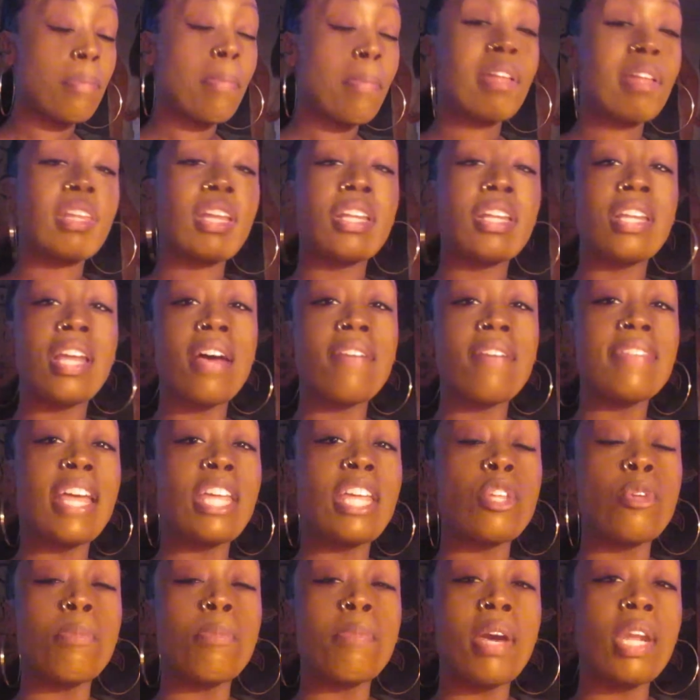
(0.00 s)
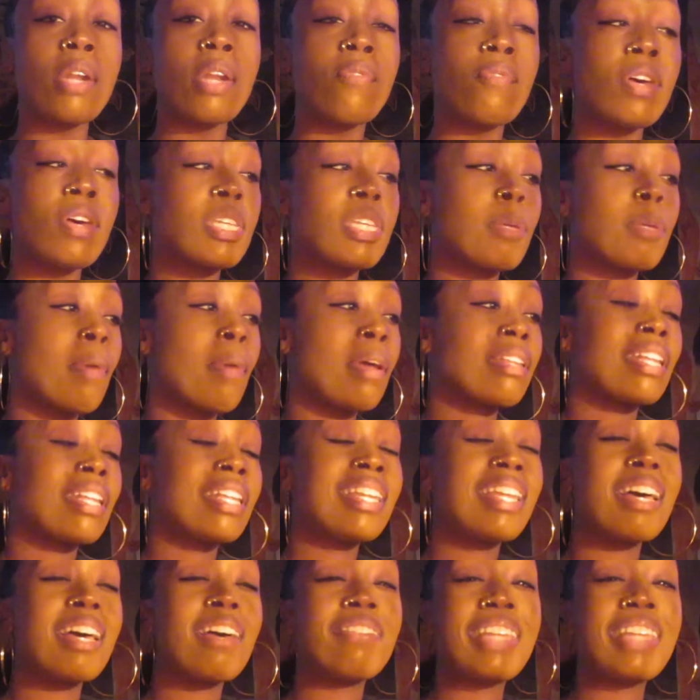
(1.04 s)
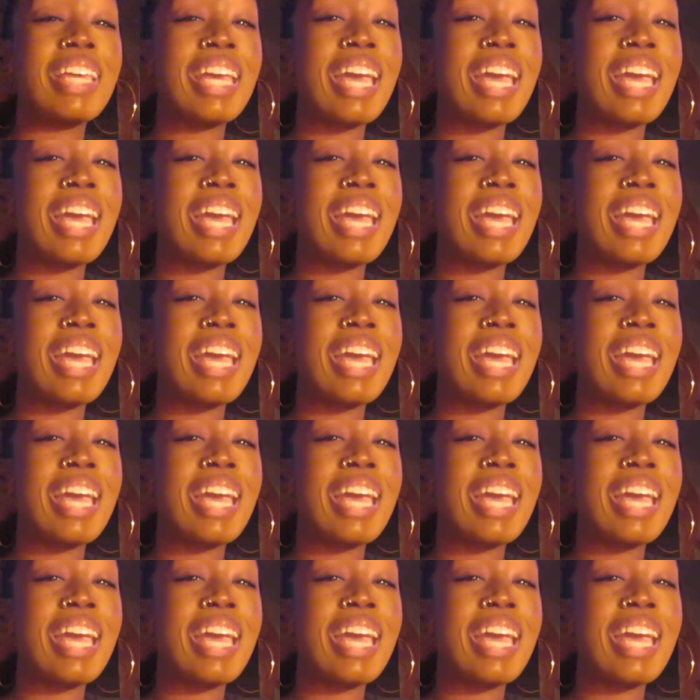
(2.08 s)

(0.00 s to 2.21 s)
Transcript: about the love that you manifest, about the love